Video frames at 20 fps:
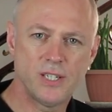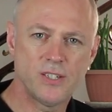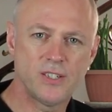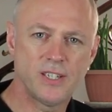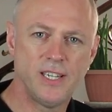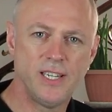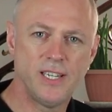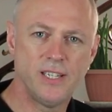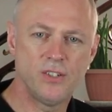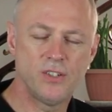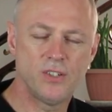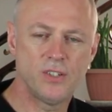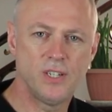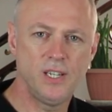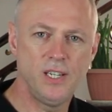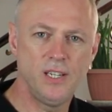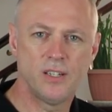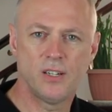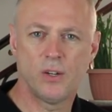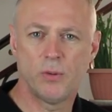
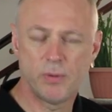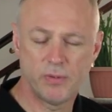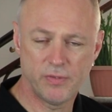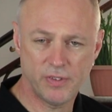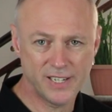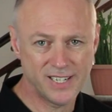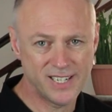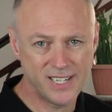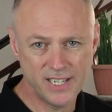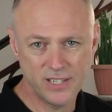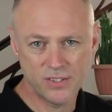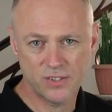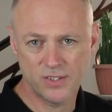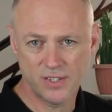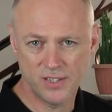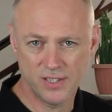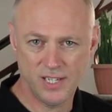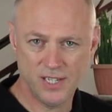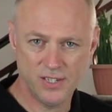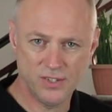SAHC, and I'll provide links
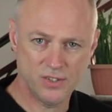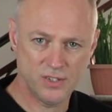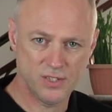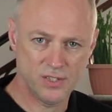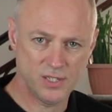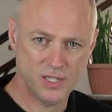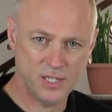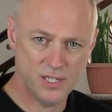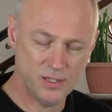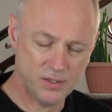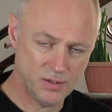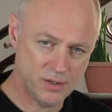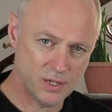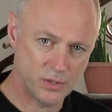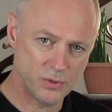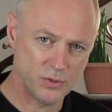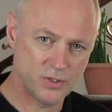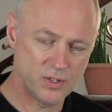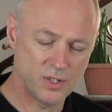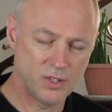to these in the
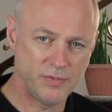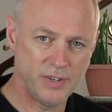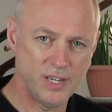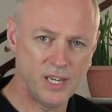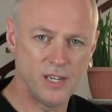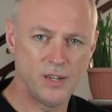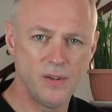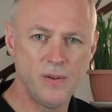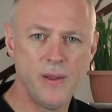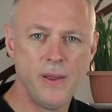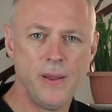notes to the video.